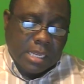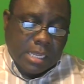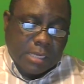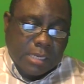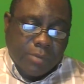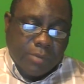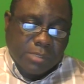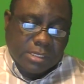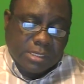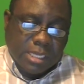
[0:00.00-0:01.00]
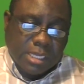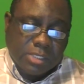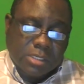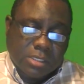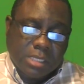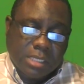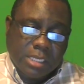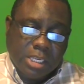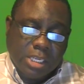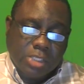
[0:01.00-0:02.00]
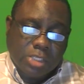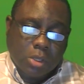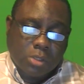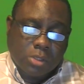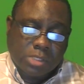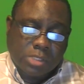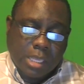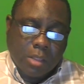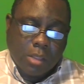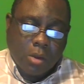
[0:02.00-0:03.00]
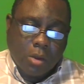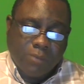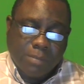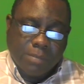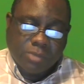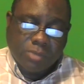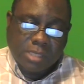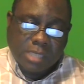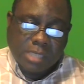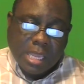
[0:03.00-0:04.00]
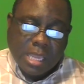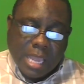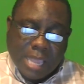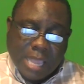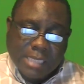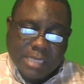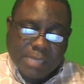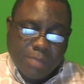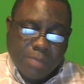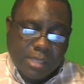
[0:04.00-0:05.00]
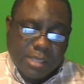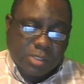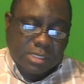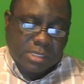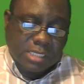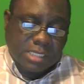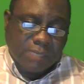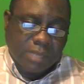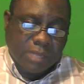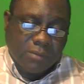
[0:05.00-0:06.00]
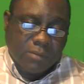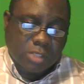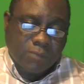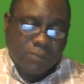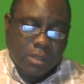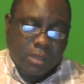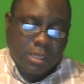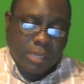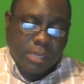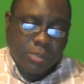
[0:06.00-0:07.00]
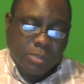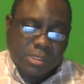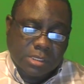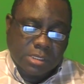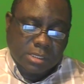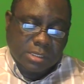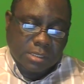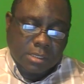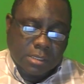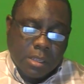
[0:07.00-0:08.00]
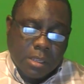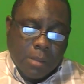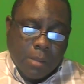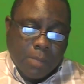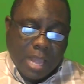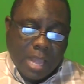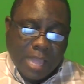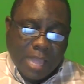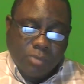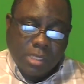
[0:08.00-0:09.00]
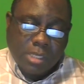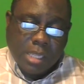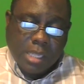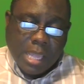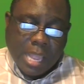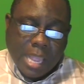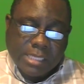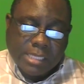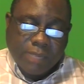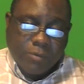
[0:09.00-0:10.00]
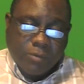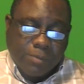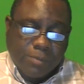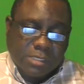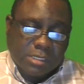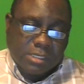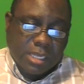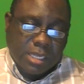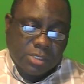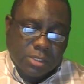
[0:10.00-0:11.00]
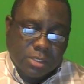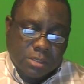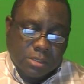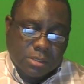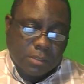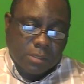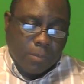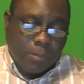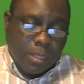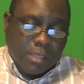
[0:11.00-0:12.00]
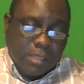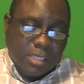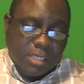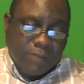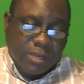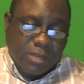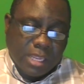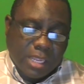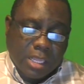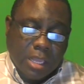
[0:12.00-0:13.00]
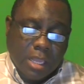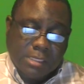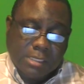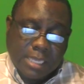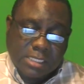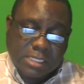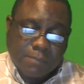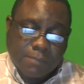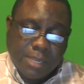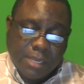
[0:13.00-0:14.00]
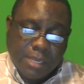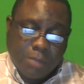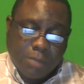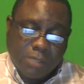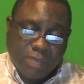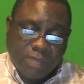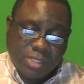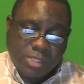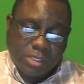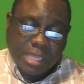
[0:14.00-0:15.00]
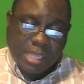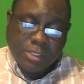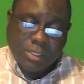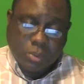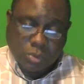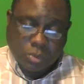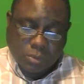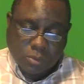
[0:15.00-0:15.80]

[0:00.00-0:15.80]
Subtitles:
The representations in each cell of the matrix are not merely successive levels of increasing detail, but actually are different representations, different in context, meaning, motivation, and use.